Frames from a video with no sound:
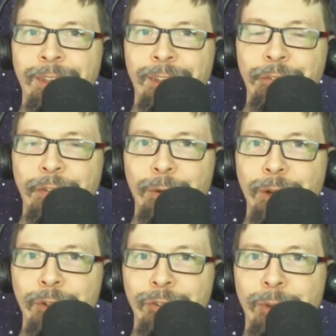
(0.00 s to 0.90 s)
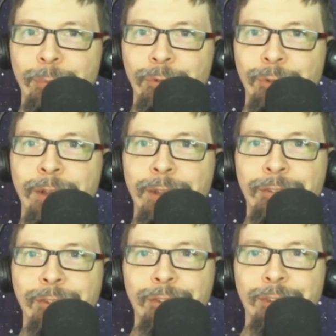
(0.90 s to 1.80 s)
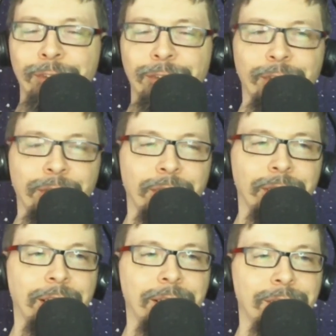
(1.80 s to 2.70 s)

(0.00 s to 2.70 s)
Federation's almost non-existent, stuff like that.